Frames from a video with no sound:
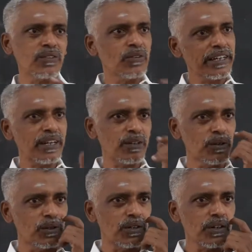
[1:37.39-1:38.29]
Okay,
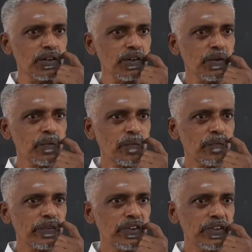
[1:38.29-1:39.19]
good.
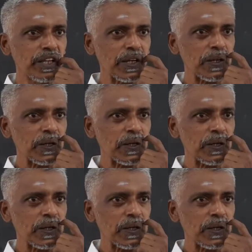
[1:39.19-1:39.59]
Then